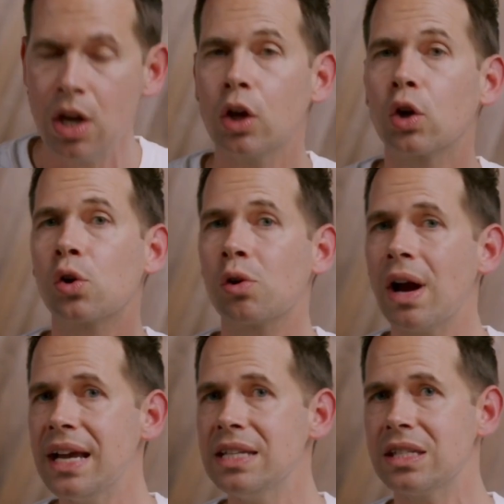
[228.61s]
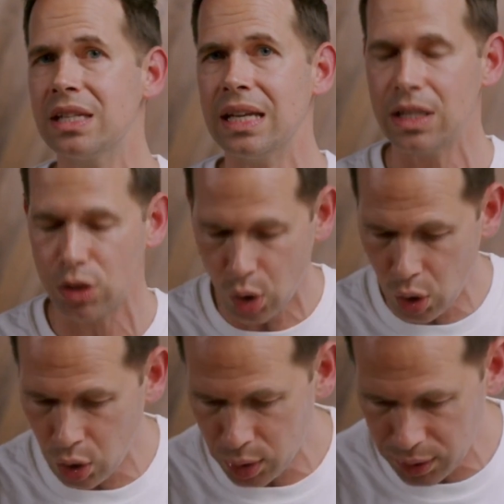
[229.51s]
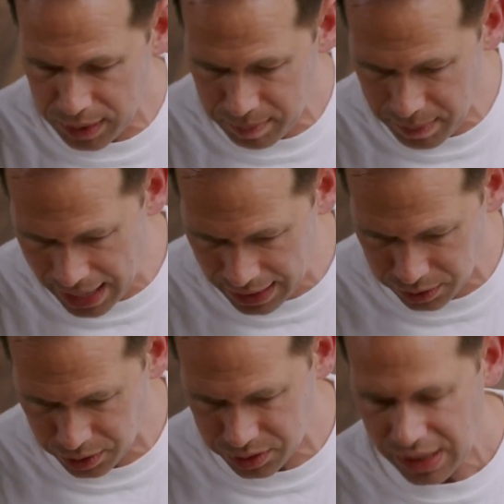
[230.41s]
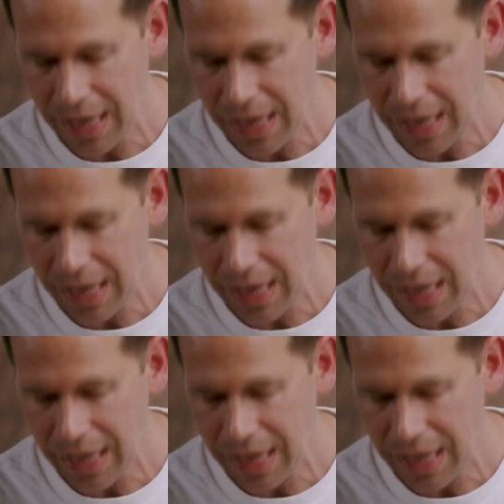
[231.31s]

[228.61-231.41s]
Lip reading: Christ is all that matters,